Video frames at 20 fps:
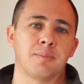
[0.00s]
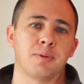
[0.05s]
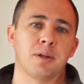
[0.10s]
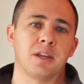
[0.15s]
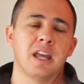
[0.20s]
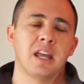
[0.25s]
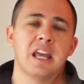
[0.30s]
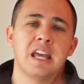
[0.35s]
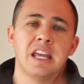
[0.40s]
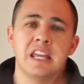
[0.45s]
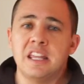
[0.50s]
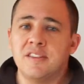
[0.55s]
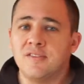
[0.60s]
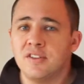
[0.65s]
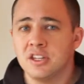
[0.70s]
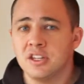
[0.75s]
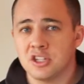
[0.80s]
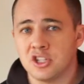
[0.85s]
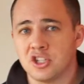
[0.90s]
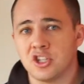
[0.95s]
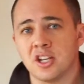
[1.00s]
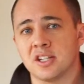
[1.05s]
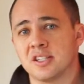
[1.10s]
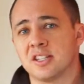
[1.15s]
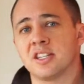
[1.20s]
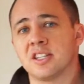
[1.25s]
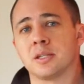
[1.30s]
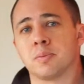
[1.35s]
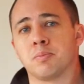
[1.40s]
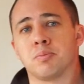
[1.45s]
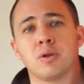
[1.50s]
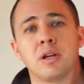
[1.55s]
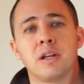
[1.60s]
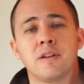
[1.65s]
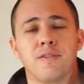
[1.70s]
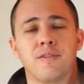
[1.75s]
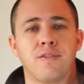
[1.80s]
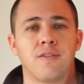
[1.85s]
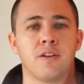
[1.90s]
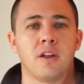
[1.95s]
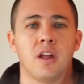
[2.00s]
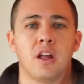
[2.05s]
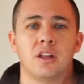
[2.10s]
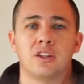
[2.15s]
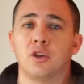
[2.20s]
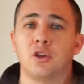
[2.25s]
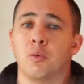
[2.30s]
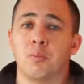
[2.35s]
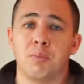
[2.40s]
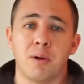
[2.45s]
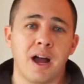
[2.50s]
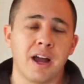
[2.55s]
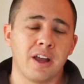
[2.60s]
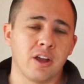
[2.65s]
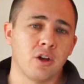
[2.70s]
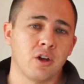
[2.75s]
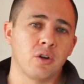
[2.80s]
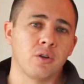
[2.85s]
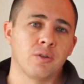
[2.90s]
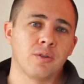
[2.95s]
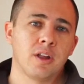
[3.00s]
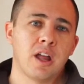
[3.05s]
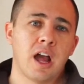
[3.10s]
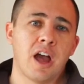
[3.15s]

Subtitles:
But even in just this brief little bio,